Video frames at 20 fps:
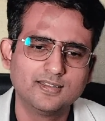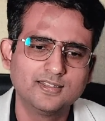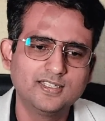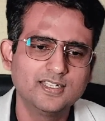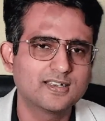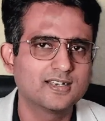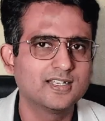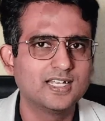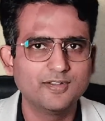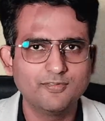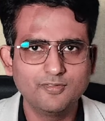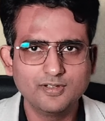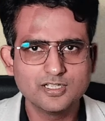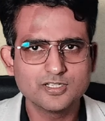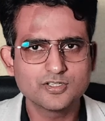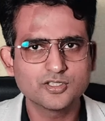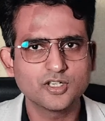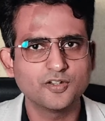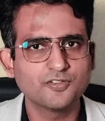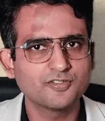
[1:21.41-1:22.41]
their
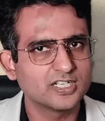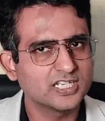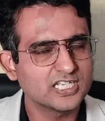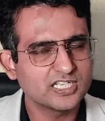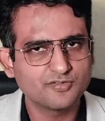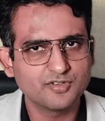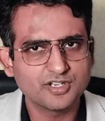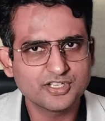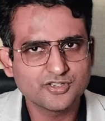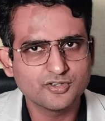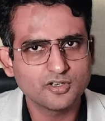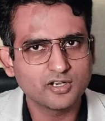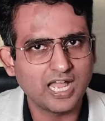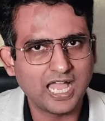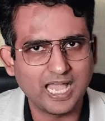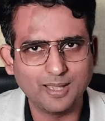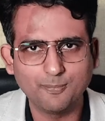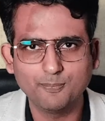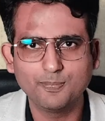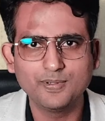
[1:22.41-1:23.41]
levels of satisfaction or
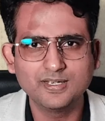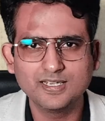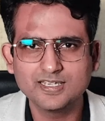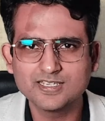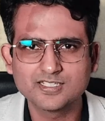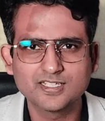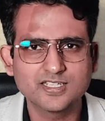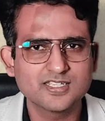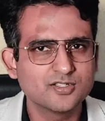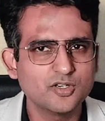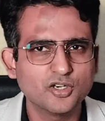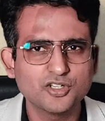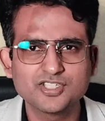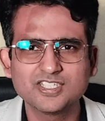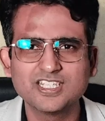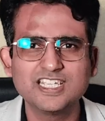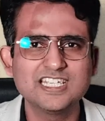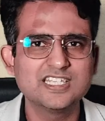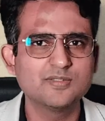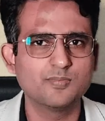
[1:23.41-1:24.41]
happiness does not
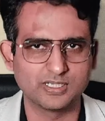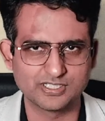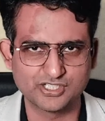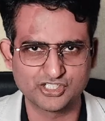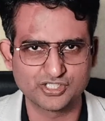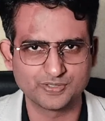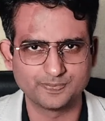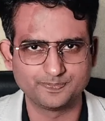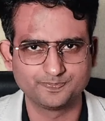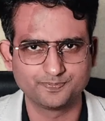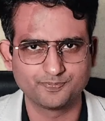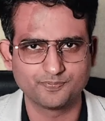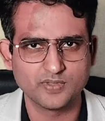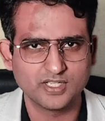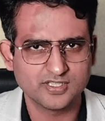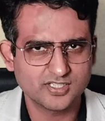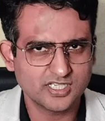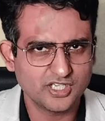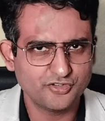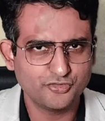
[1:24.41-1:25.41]
change much.
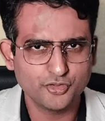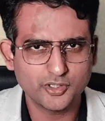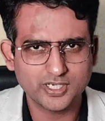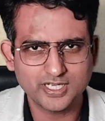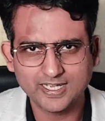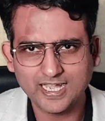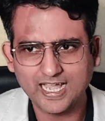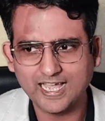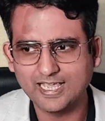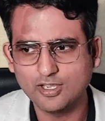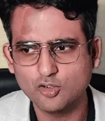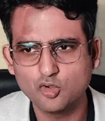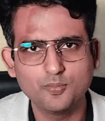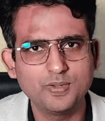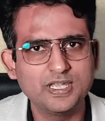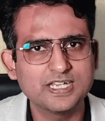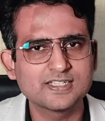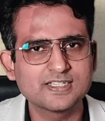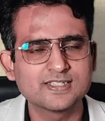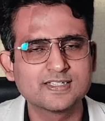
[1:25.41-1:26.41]
Say if you're a guy who
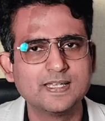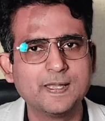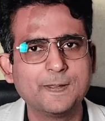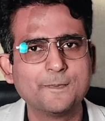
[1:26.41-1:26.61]
makes